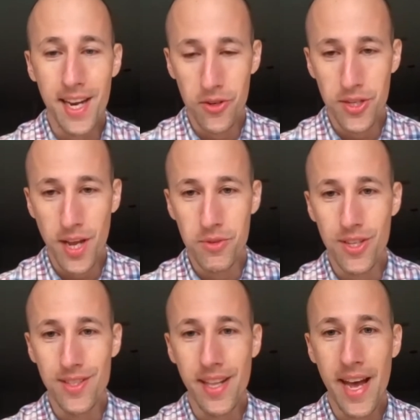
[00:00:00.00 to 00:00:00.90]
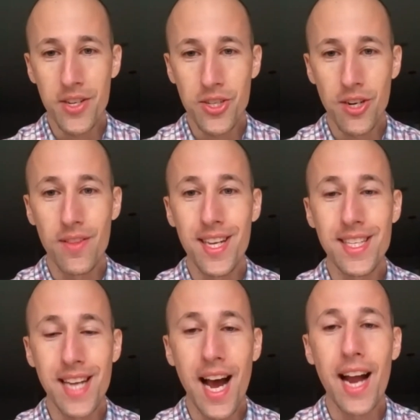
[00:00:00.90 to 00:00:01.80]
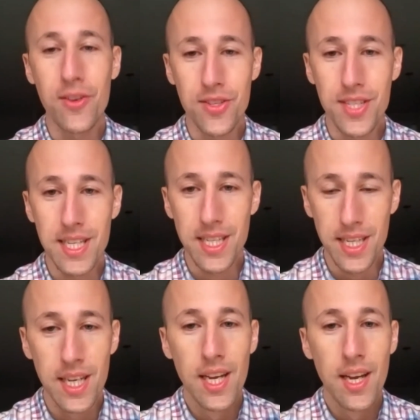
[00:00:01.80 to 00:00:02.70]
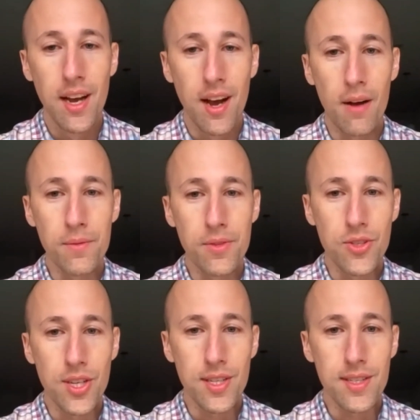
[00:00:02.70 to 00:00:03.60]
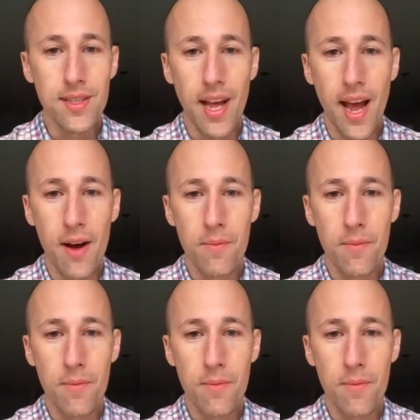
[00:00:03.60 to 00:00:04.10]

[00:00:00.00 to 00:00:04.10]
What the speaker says: interceptions last year in the entire season. So just how